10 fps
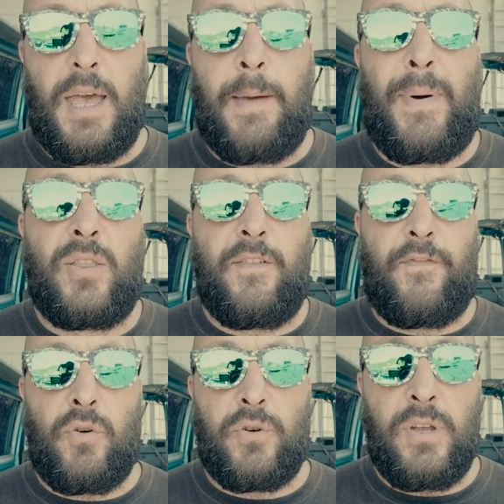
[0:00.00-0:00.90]
About the
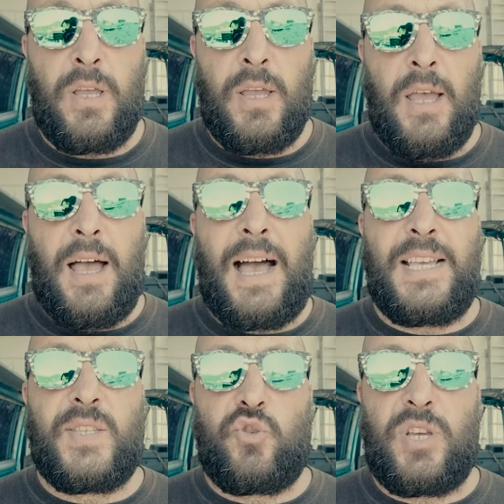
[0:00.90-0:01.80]
floor, I
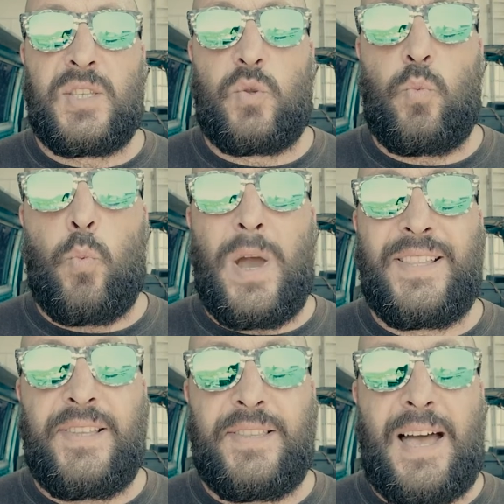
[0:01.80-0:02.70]
suggest to wet
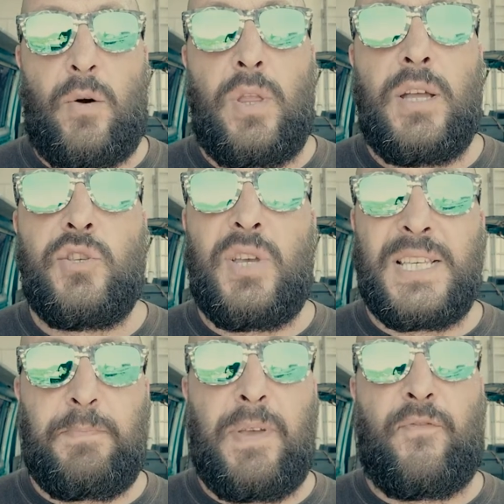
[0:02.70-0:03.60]
it down
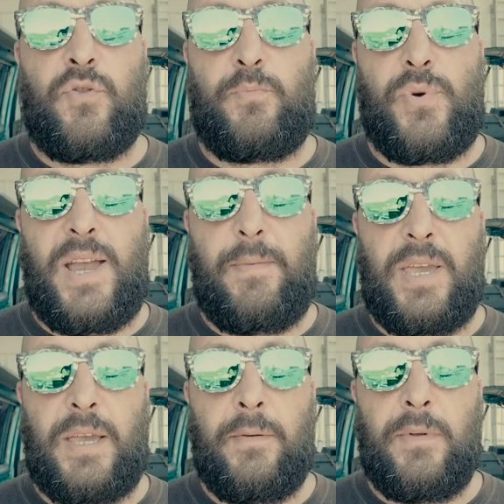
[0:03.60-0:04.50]
just before
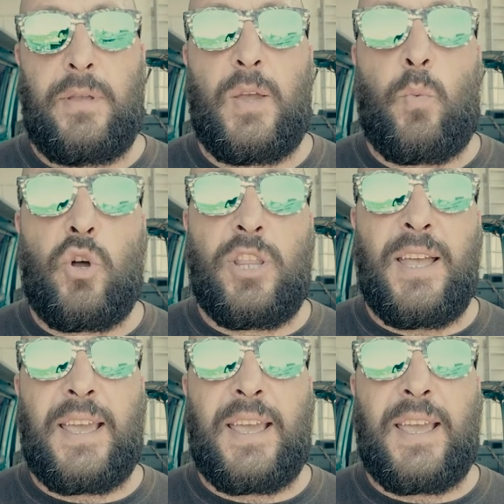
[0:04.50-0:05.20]
priming. The water